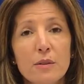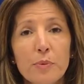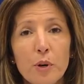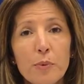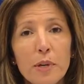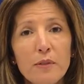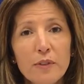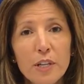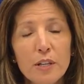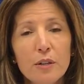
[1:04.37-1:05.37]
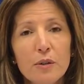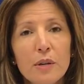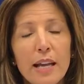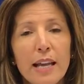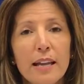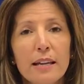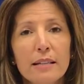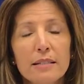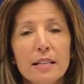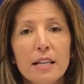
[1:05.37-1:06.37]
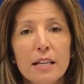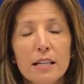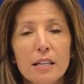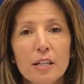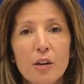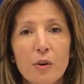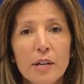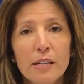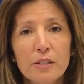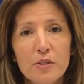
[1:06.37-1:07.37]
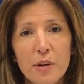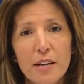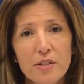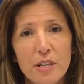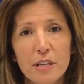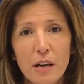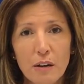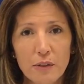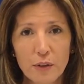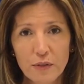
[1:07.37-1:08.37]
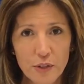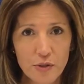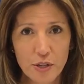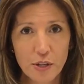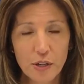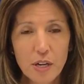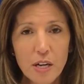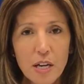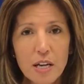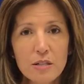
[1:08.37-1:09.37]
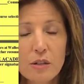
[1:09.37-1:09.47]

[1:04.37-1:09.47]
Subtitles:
appropriate for you and going in the direction of your future. So